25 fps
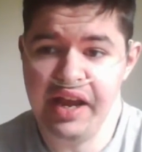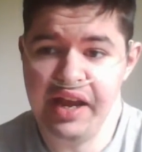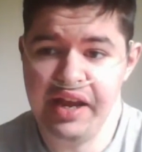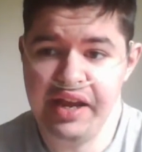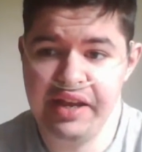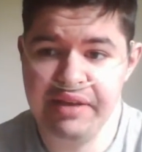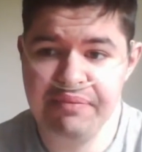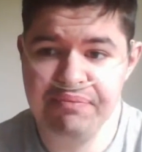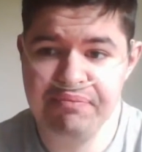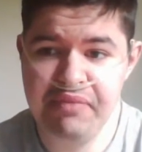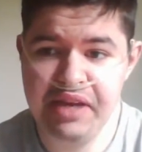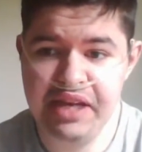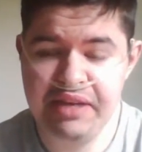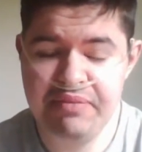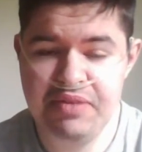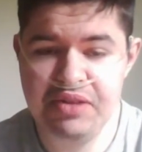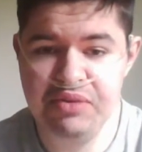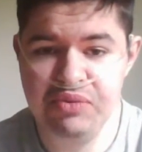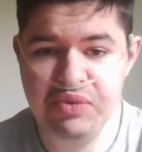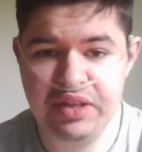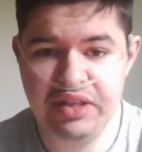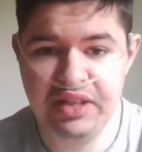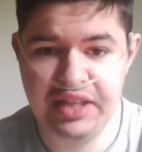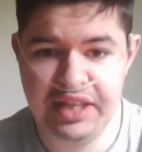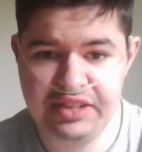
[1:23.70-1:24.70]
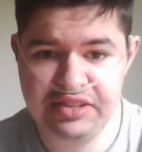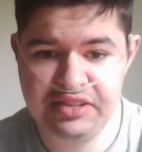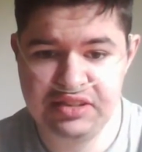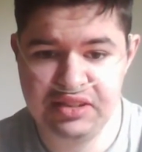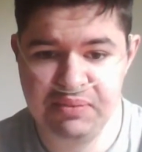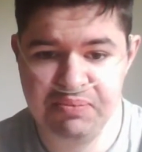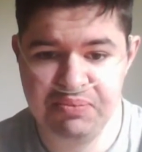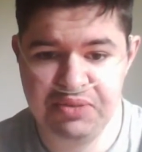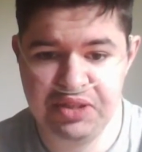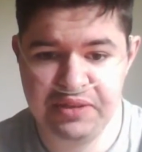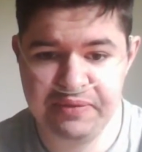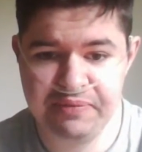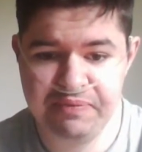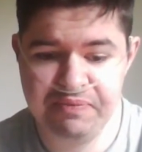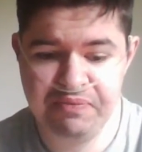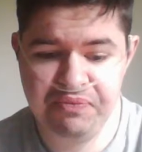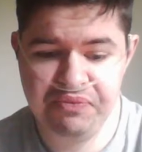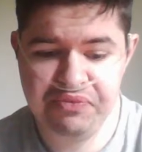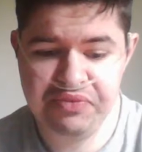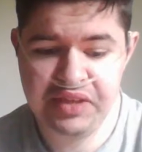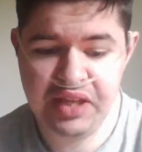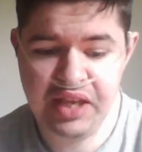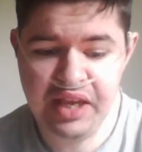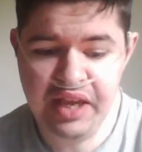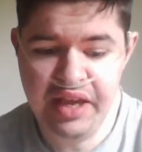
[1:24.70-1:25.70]
it made me realize something.
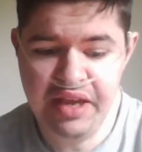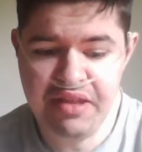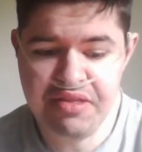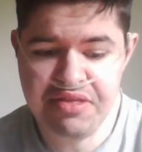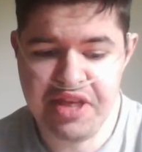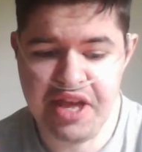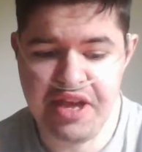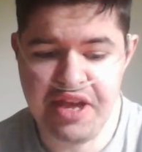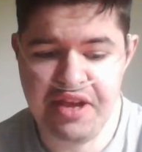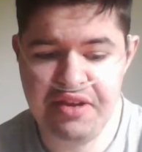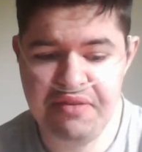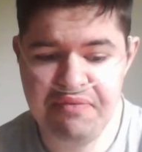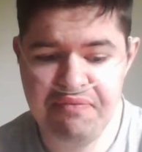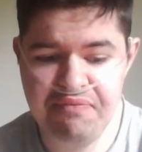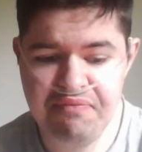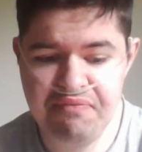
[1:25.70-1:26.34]
That